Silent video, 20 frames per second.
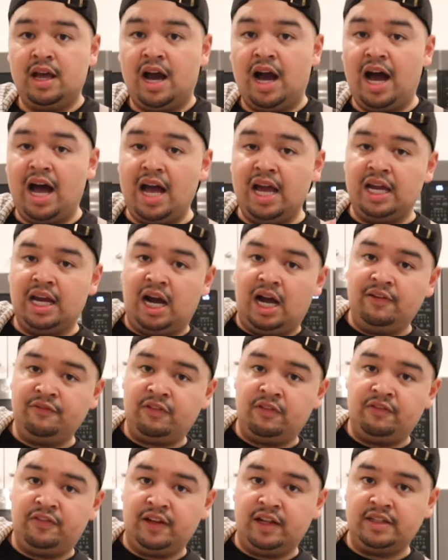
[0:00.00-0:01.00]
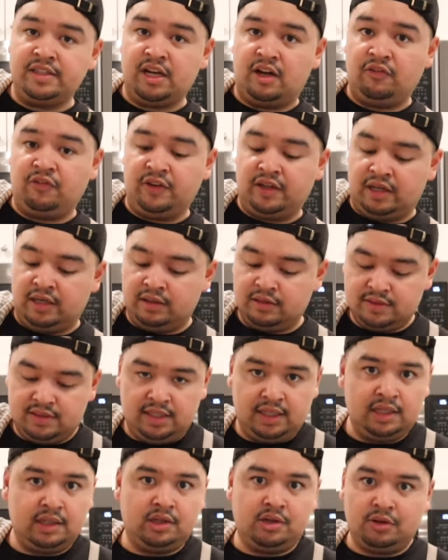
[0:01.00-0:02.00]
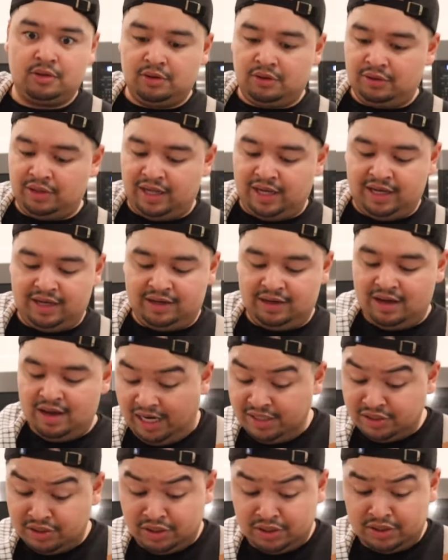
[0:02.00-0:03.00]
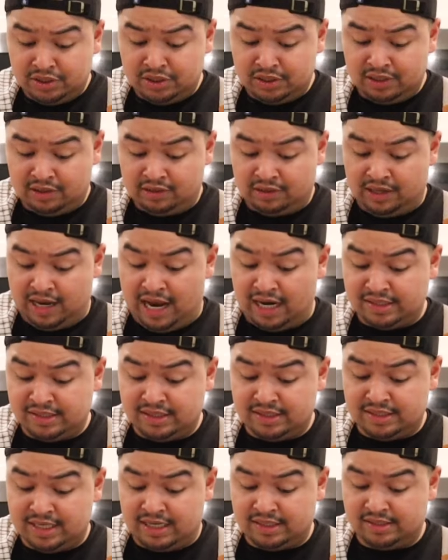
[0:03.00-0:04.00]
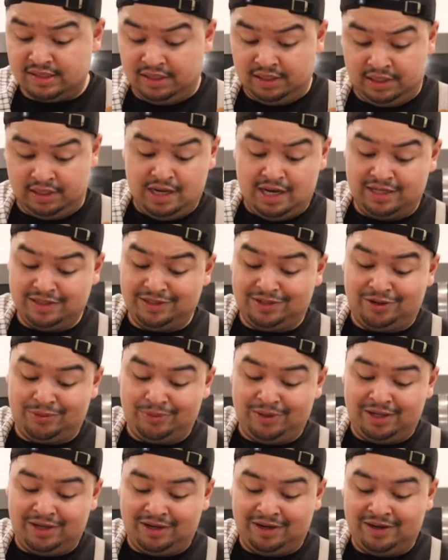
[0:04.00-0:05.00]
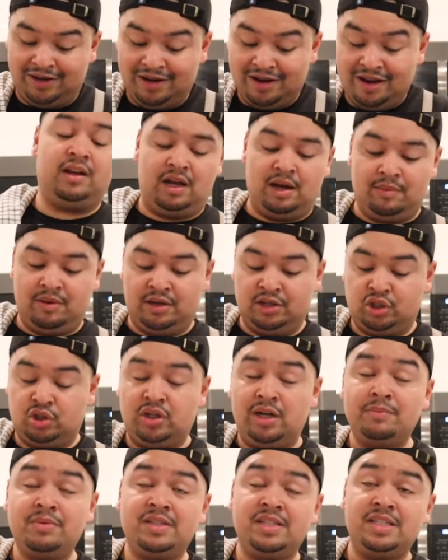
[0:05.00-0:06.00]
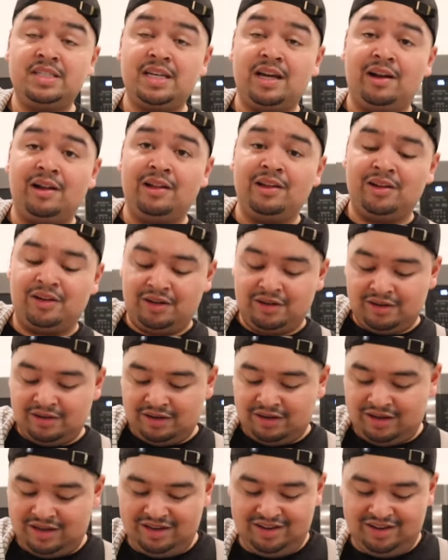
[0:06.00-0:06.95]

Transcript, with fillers: hi, I'm from Philadelphia. See, girl, like I should have took accents as a as a career. I'm a shrimp detailer,